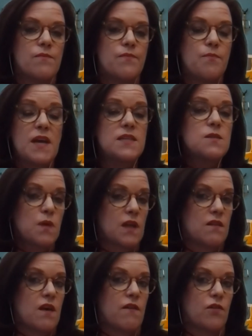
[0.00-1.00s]

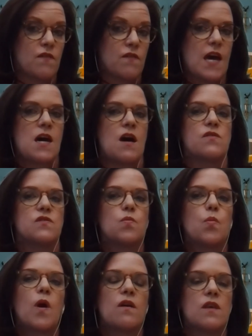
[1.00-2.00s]
basement level of the house
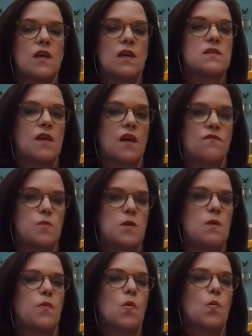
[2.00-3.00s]
where the enslaved
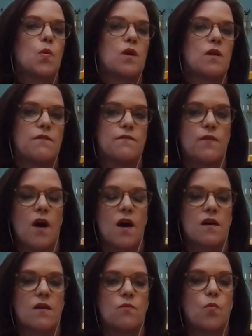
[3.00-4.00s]
people would
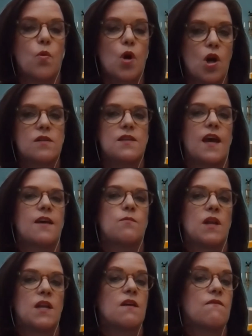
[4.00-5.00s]
have worked and
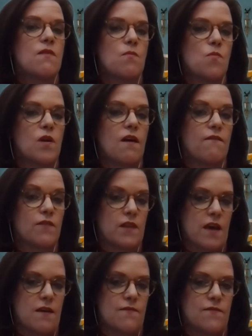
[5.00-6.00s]
many of them would have
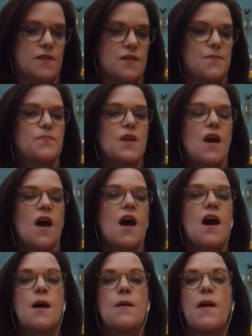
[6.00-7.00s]

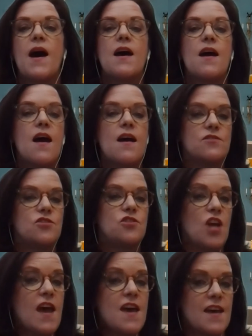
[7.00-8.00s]
lived.
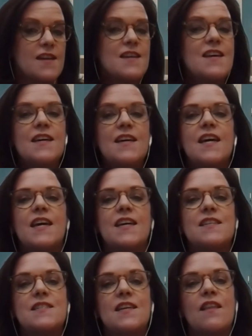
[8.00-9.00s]
Jen
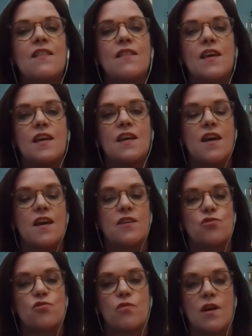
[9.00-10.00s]
is in the
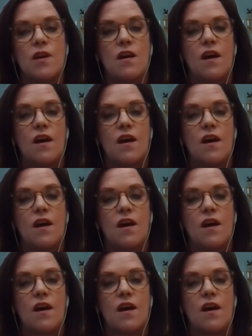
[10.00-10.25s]
entry,